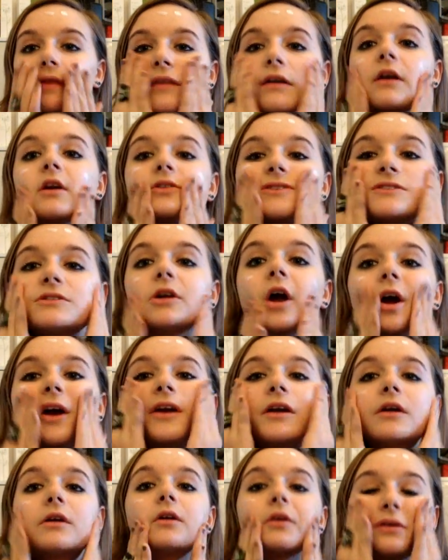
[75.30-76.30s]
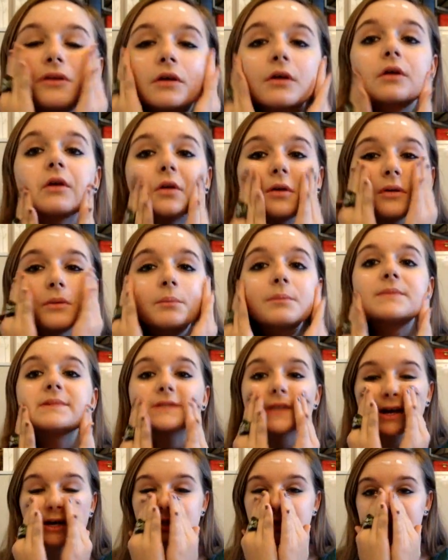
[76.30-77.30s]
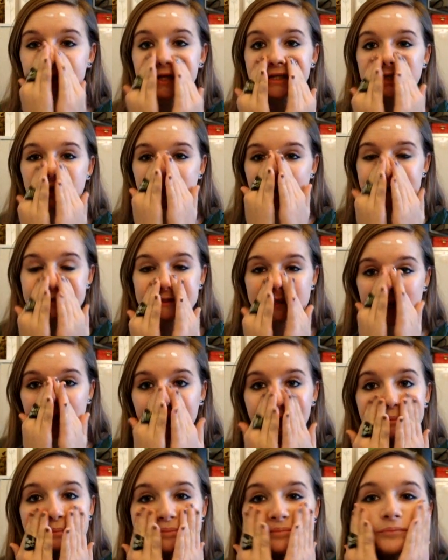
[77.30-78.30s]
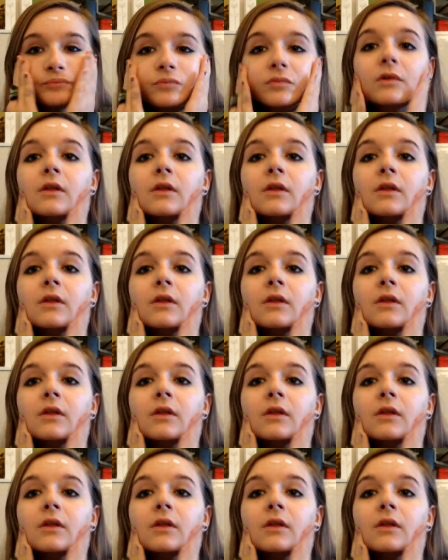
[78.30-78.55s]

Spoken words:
And then I just start massaging it into my skin.